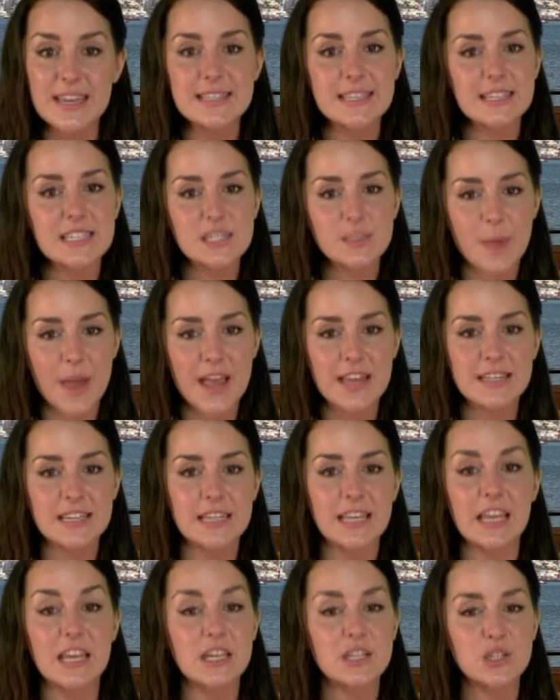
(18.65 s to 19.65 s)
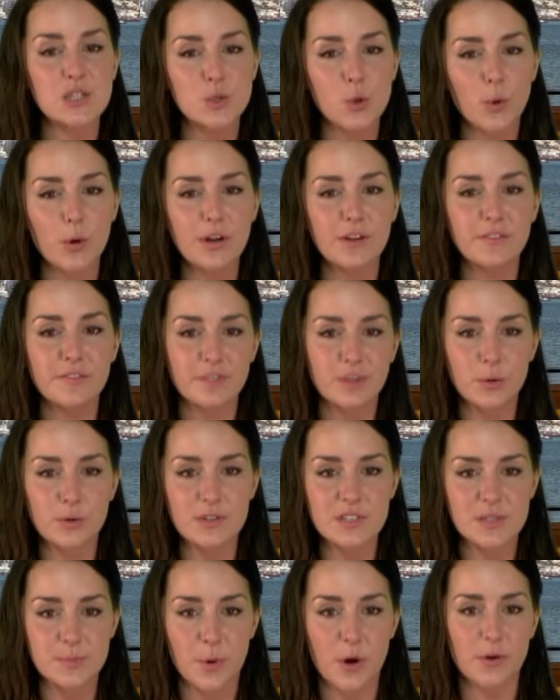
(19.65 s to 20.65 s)
is expanding a historic
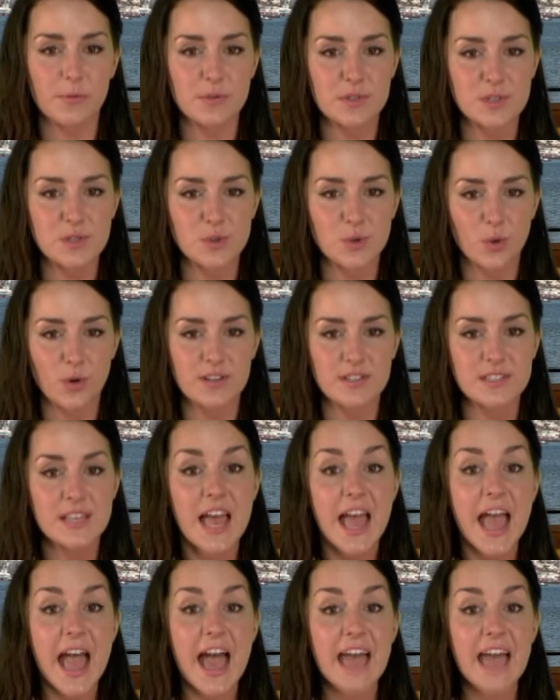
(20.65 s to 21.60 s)
fluorspar resource